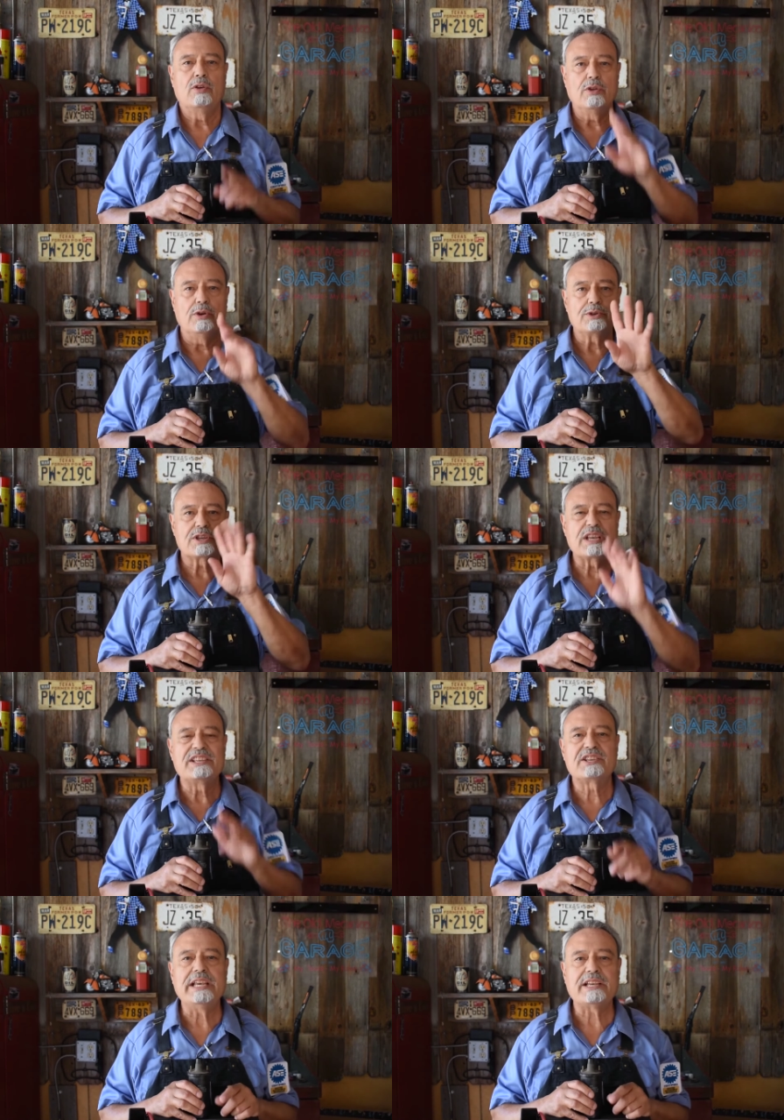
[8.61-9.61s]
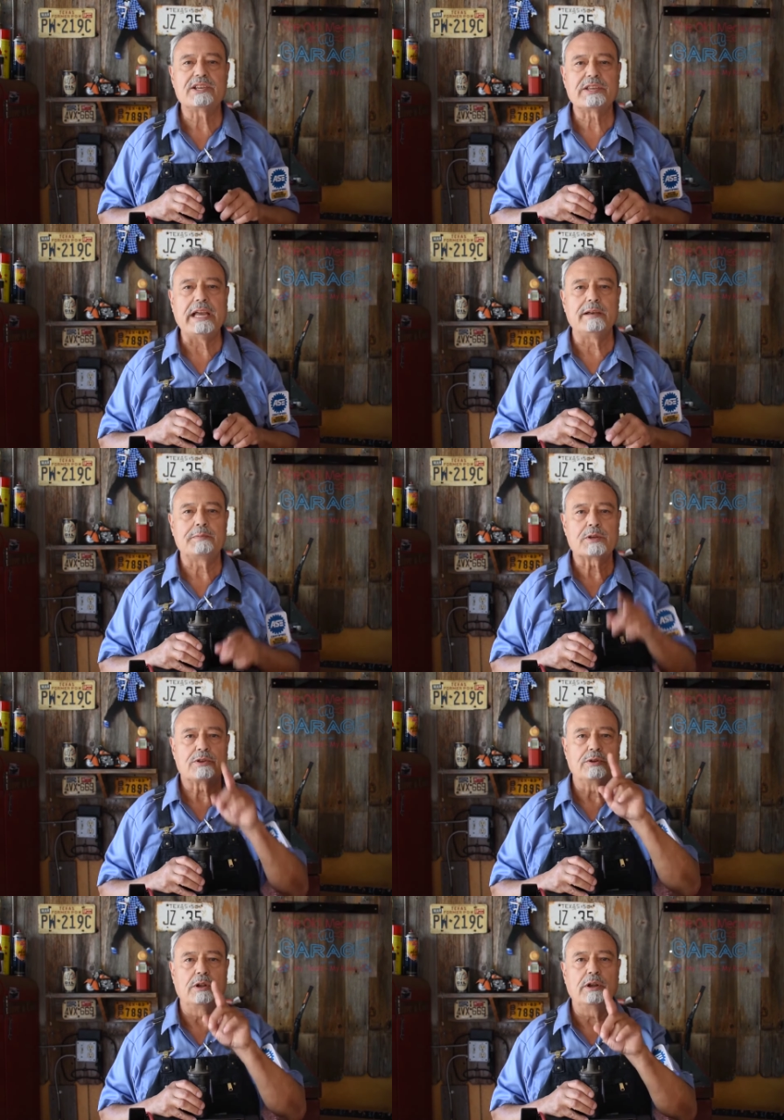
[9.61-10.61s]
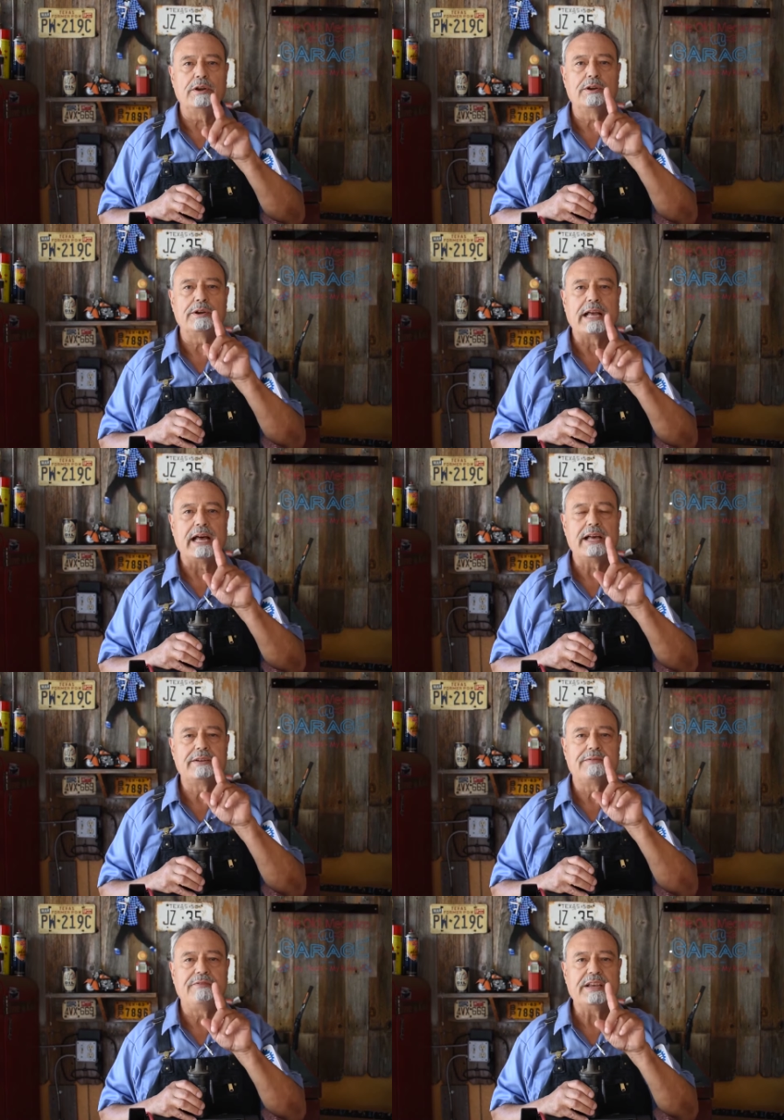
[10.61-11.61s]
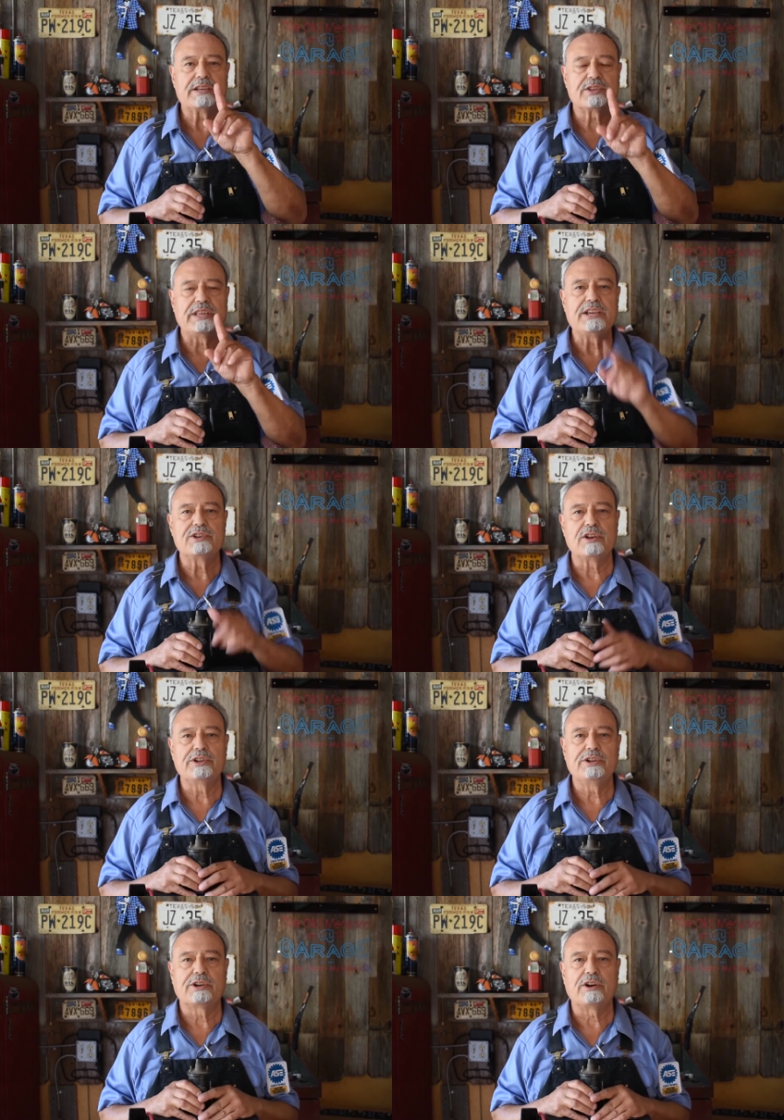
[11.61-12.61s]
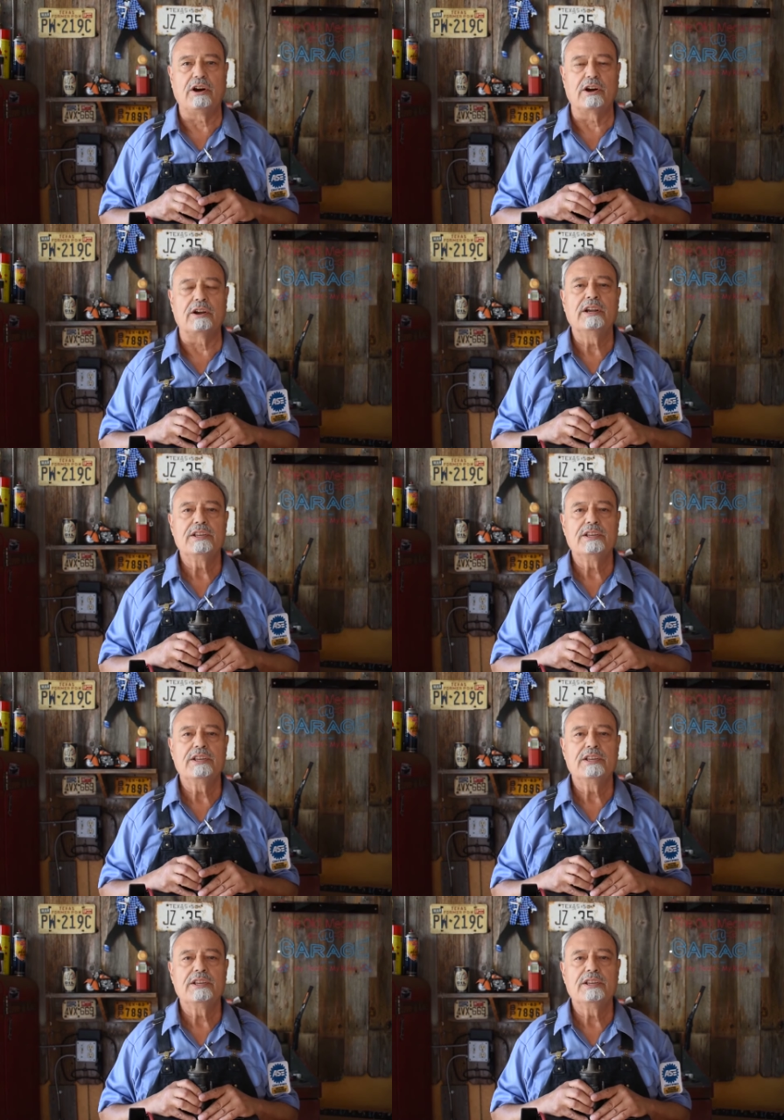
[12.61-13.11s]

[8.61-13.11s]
Those 6 steps to learn how to fix things on your car.